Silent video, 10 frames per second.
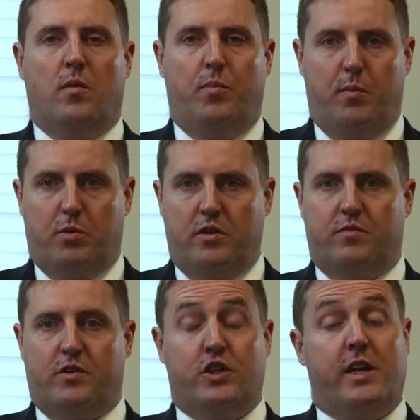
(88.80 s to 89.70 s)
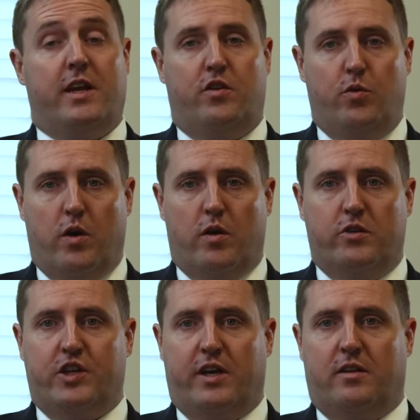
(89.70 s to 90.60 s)
People in Virginia do go to
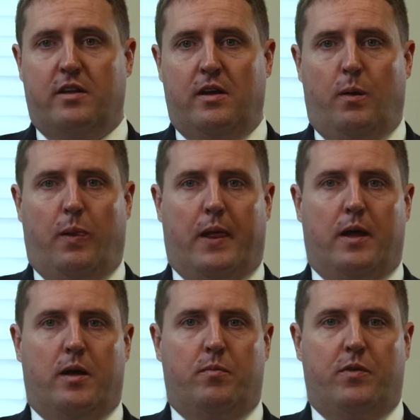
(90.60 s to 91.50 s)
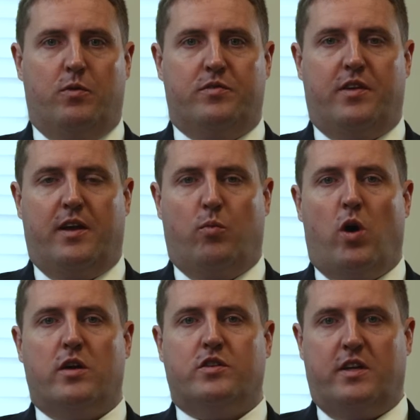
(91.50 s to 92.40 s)
jail. There was a
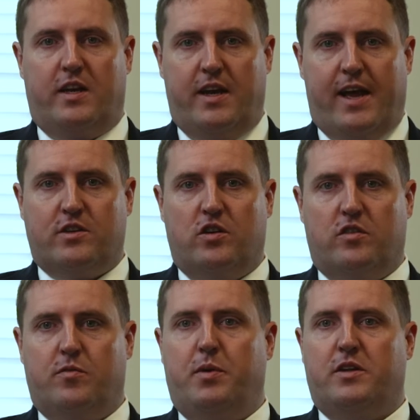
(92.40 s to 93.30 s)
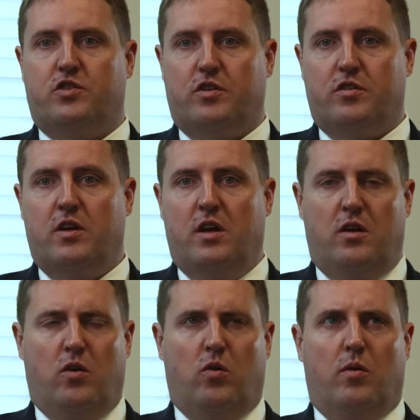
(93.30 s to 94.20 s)
Washington Nationals pitcher
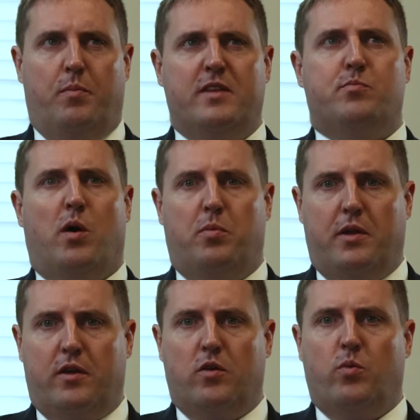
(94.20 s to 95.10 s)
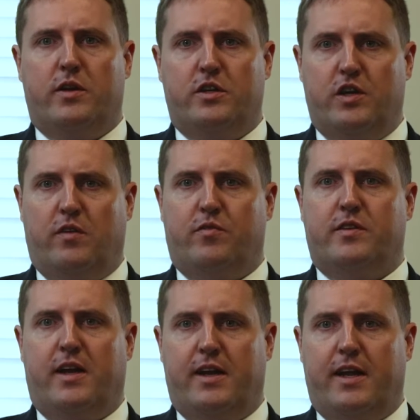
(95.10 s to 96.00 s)
or a baseball player who went to jail for
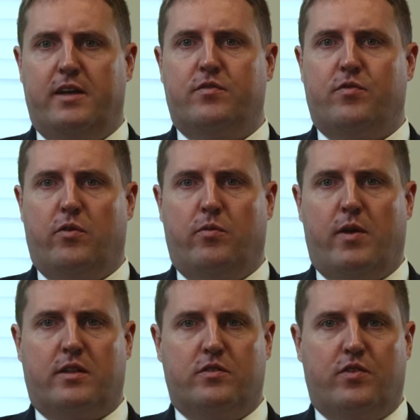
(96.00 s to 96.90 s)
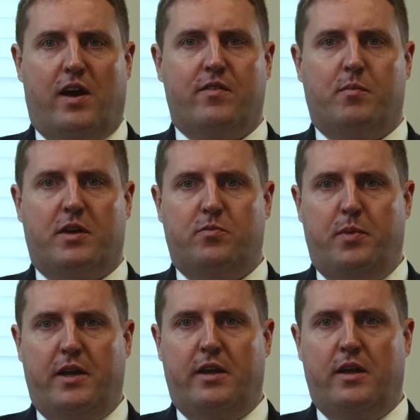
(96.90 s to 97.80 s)
10 days for reckless driving by
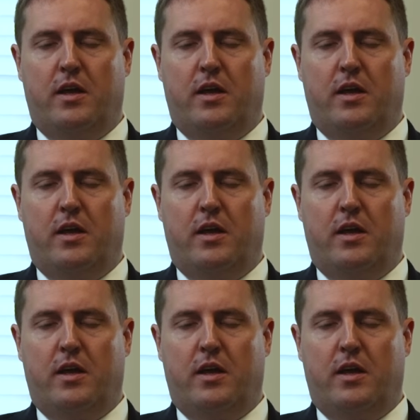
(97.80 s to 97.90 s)
speed.